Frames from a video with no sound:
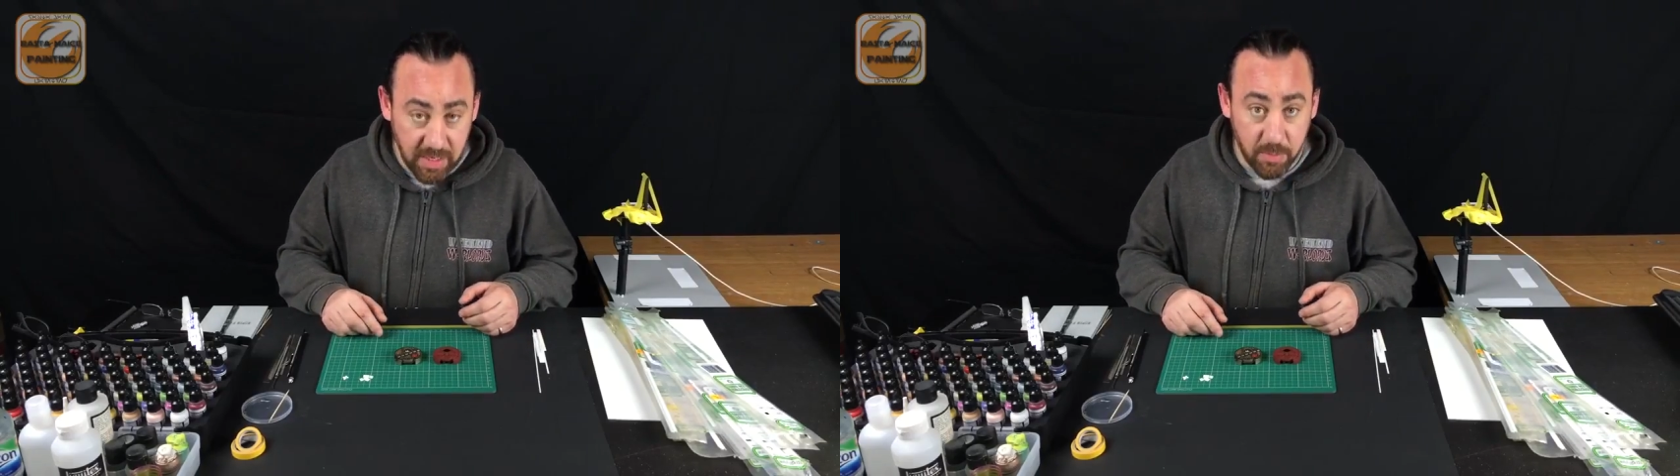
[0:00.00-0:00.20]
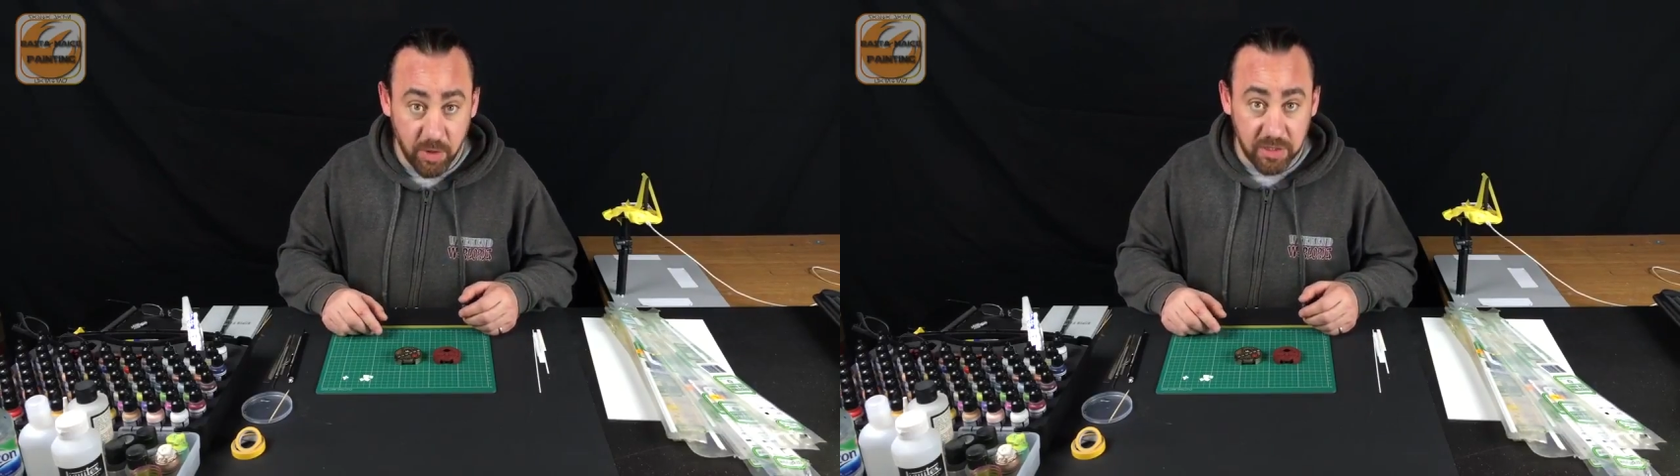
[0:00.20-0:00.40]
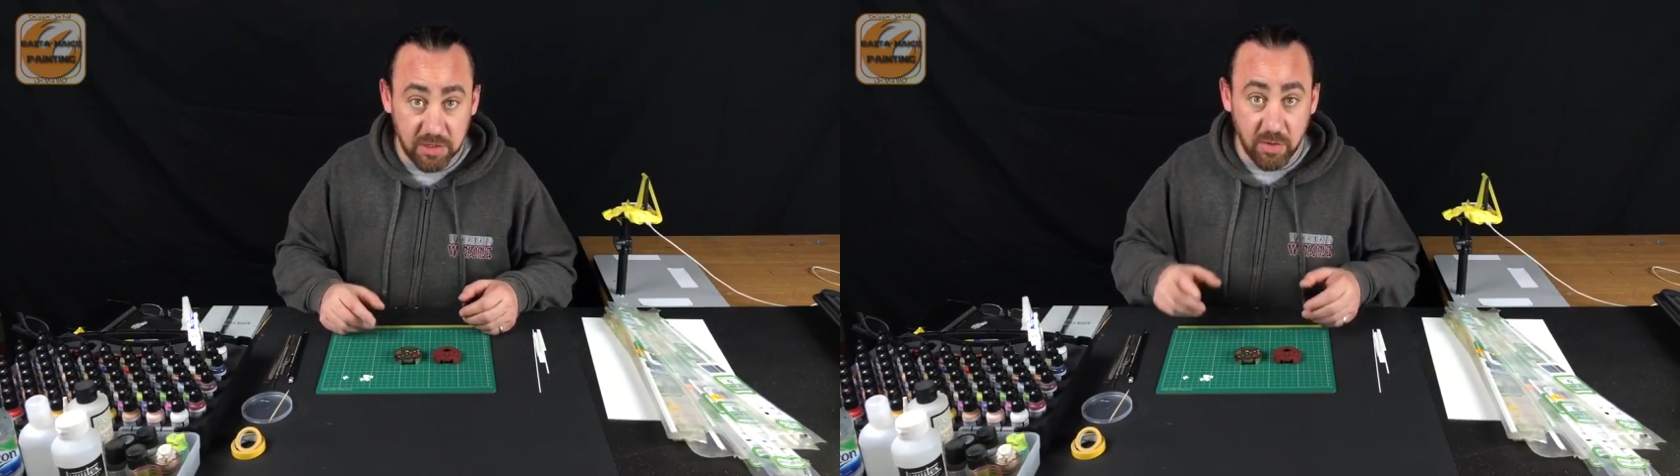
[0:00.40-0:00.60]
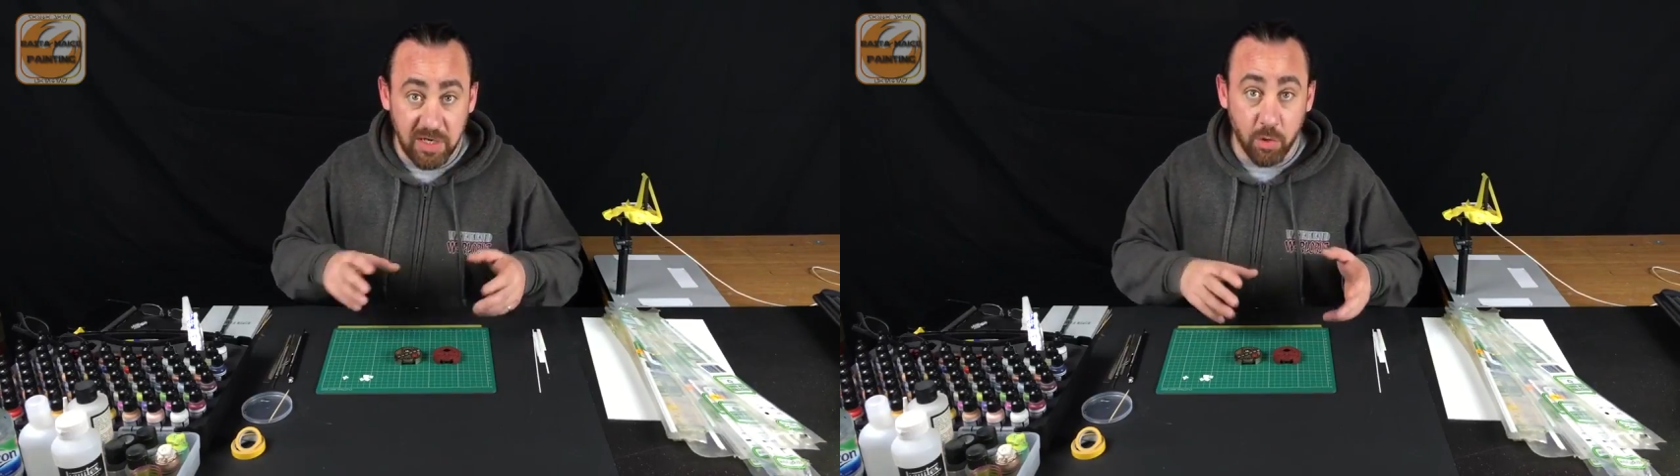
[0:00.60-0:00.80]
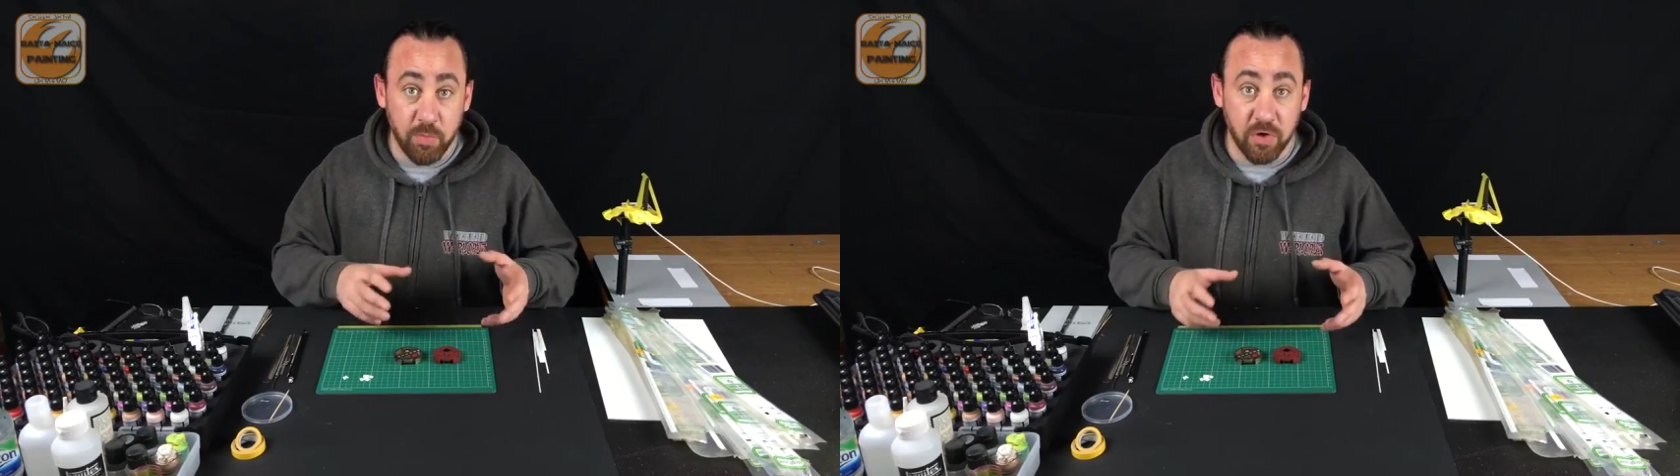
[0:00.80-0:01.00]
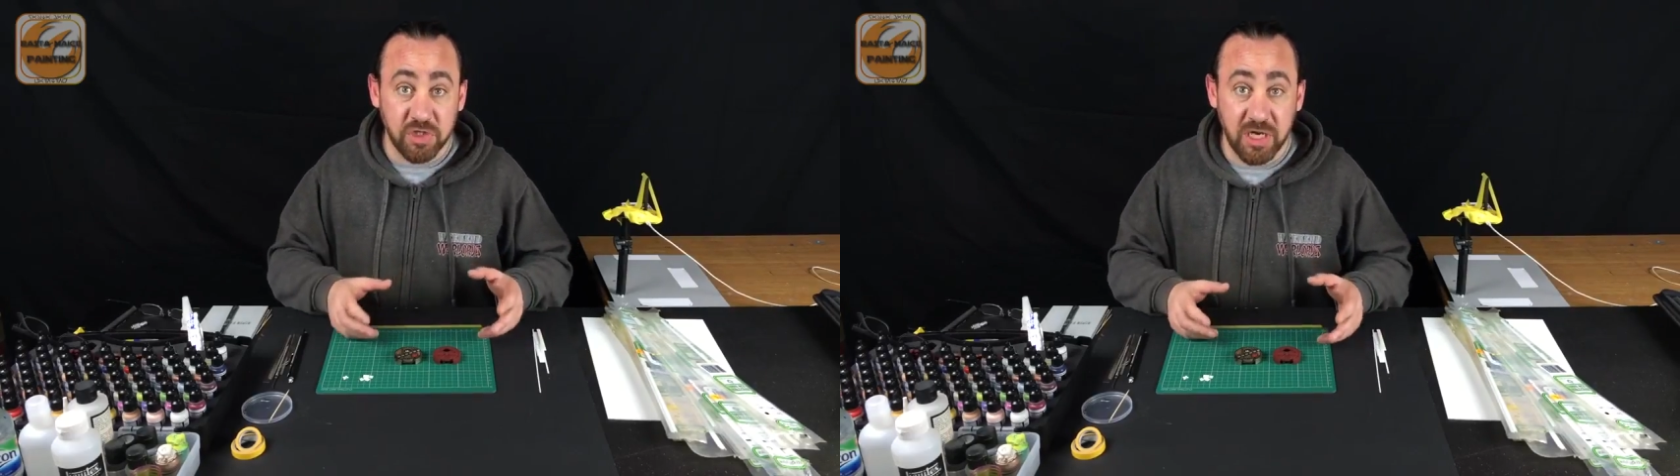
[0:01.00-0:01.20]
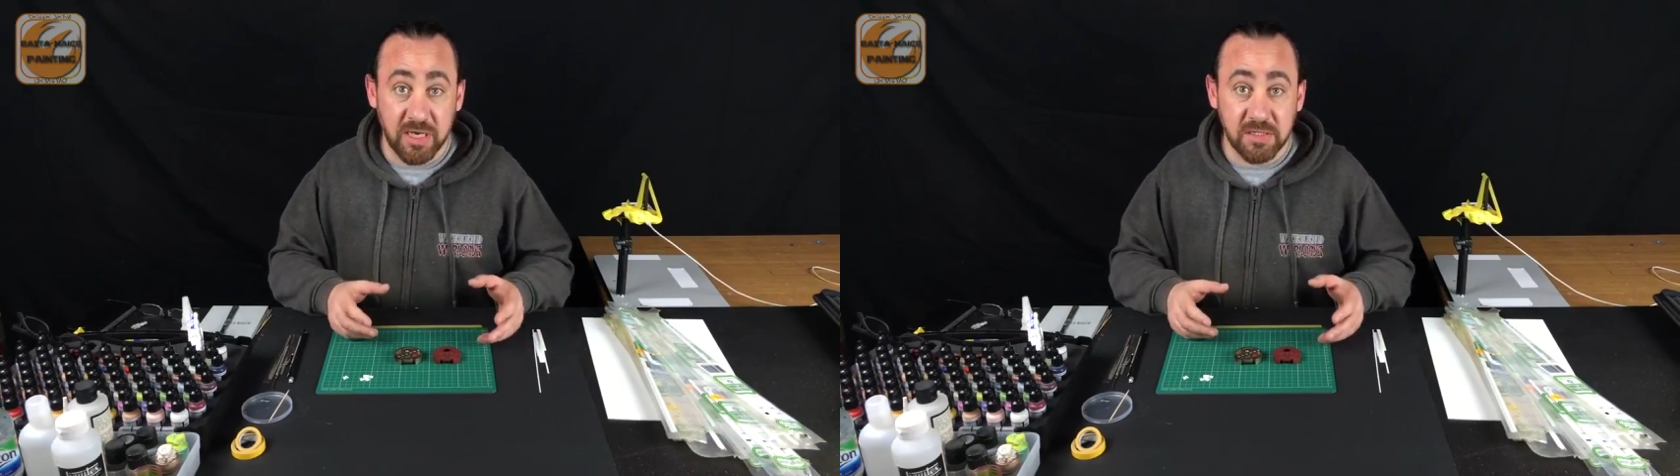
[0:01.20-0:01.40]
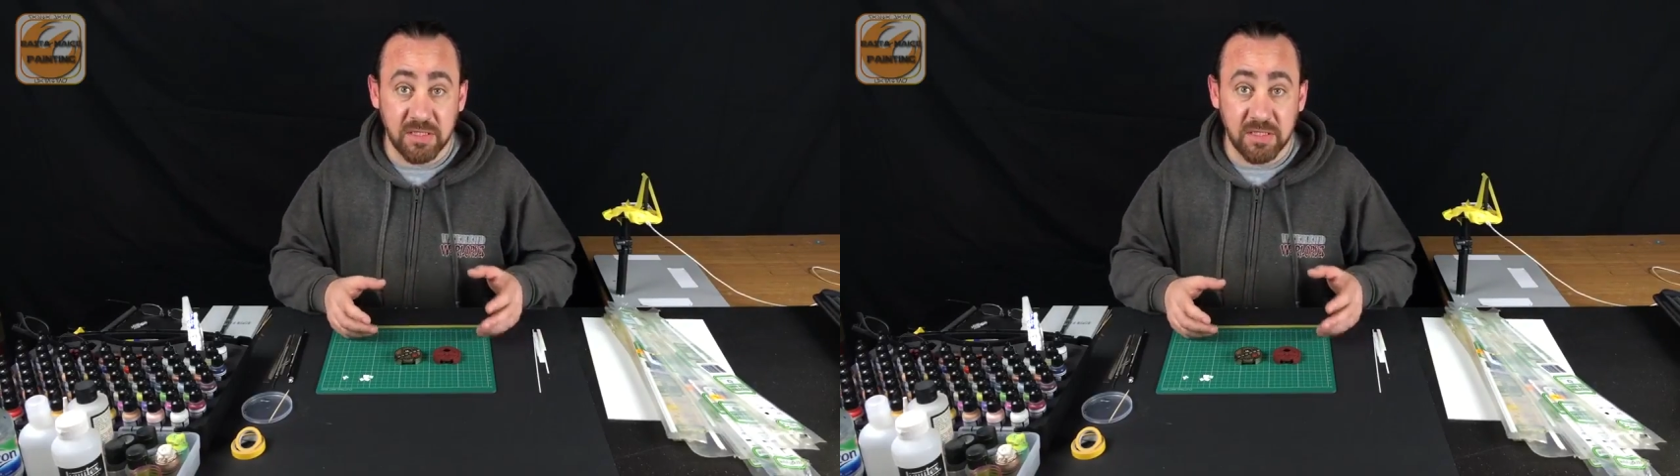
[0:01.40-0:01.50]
and we're going to do a little project,